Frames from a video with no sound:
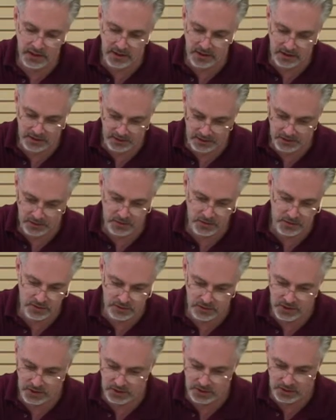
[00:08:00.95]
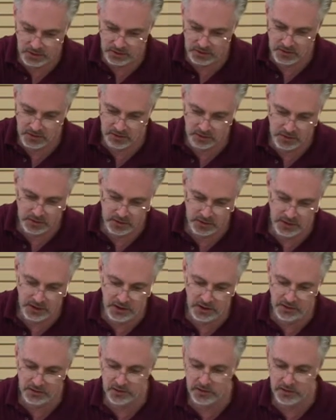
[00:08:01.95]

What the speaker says: and your little trees.